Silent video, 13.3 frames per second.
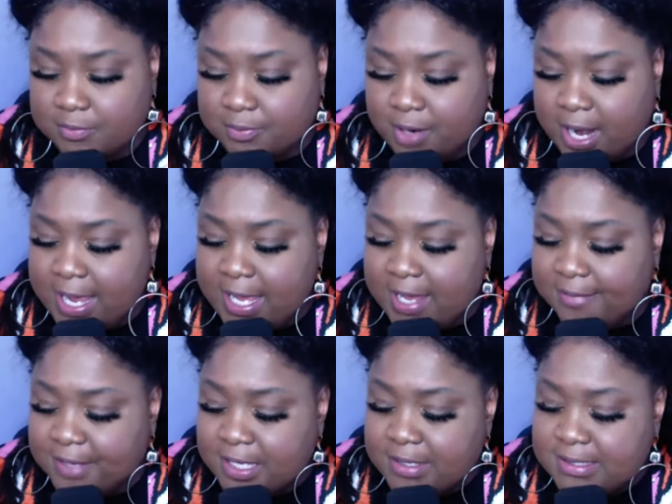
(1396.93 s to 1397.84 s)
For I
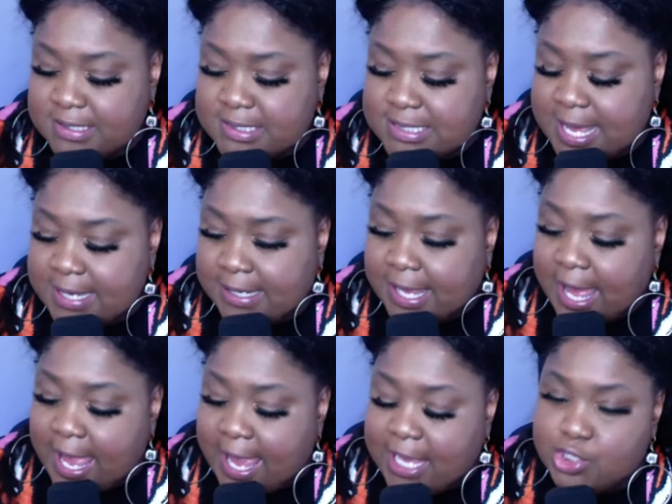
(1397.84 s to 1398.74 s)
have set
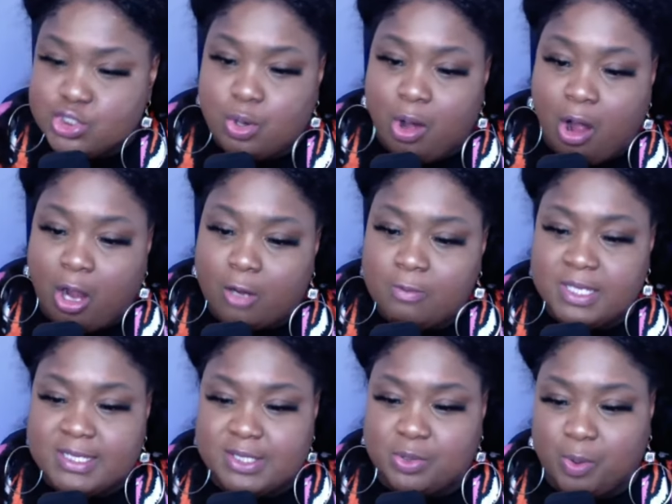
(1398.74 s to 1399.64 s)
angel
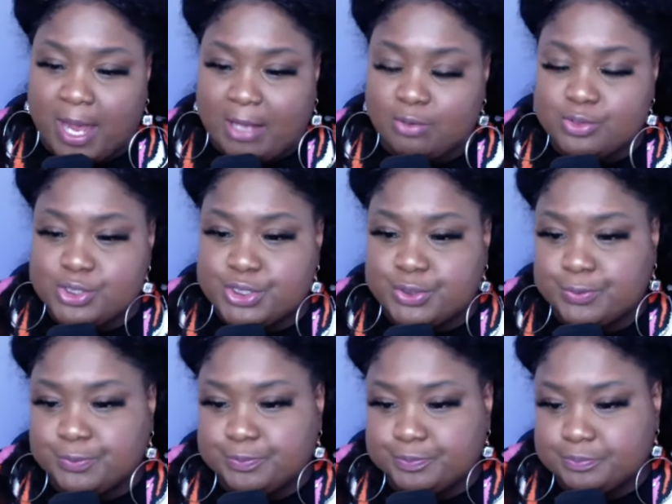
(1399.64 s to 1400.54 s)
armies around
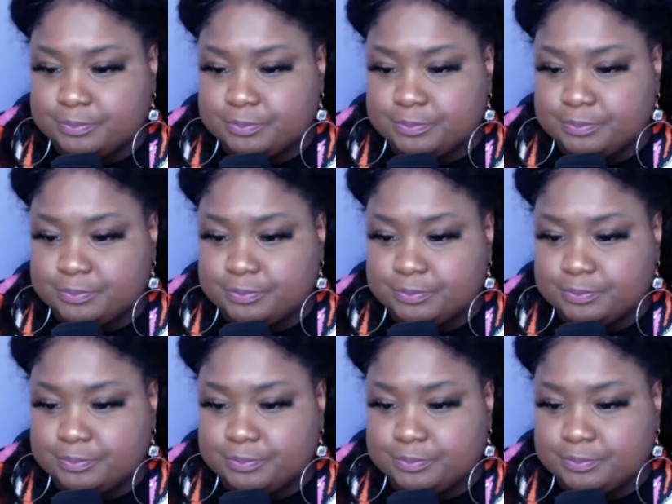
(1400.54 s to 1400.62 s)
you